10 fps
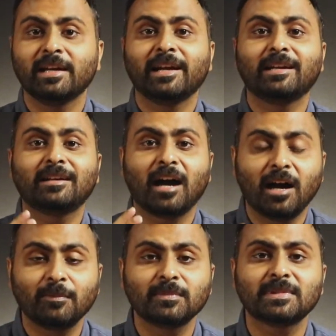it
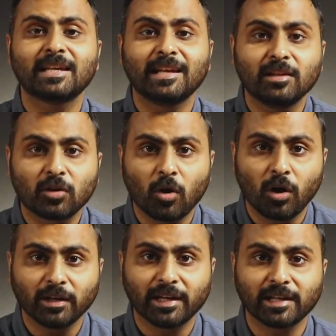comes in the
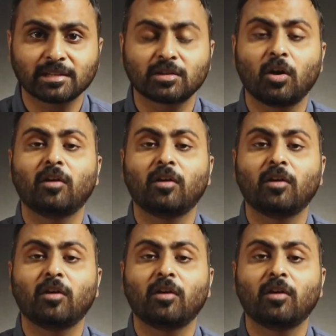context